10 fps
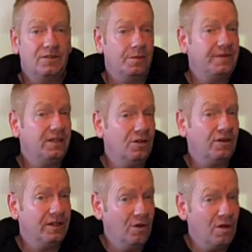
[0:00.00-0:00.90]
something you
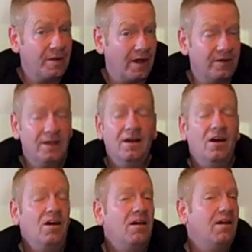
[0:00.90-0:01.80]
already know about,
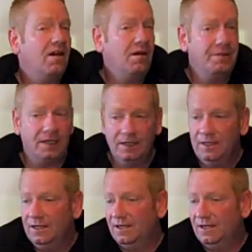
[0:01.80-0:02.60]
a hobby.